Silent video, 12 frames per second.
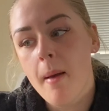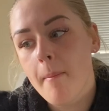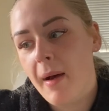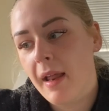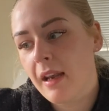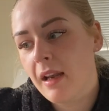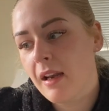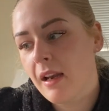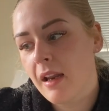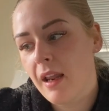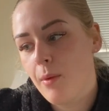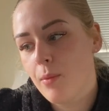But
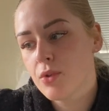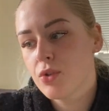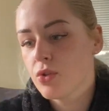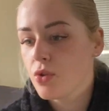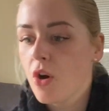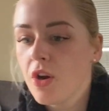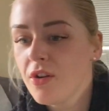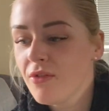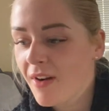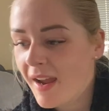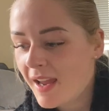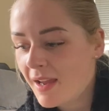it was so
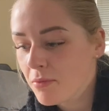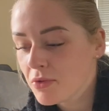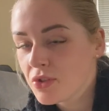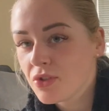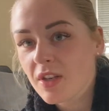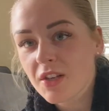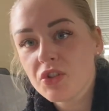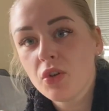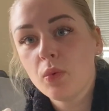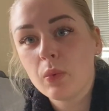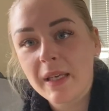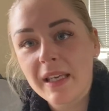rare. It was such a
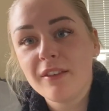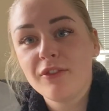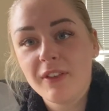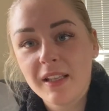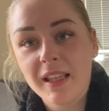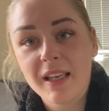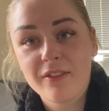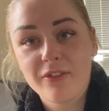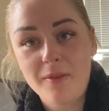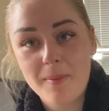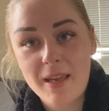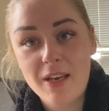weird feeling
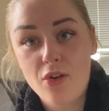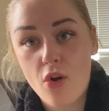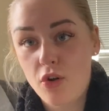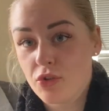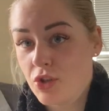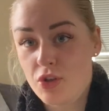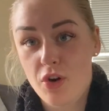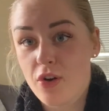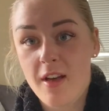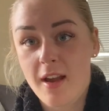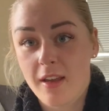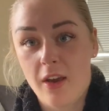for me not to know
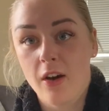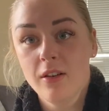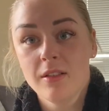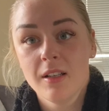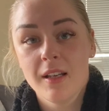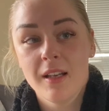that girl.